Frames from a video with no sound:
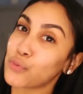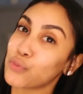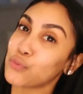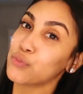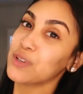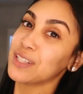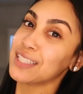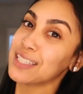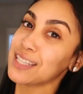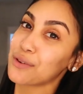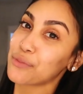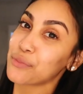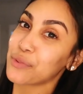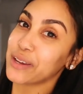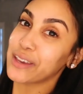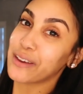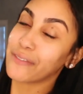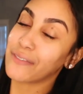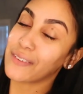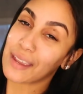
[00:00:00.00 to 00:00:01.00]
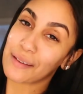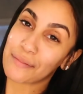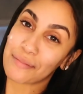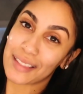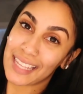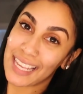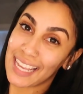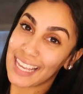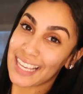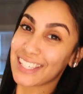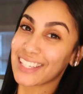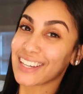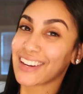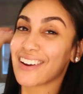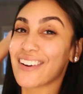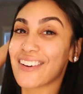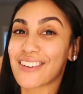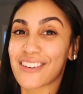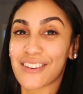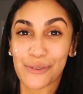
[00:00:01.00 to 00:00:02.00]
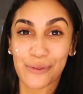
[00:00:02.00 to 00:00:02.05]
What's up, Royal Family? It's your girl,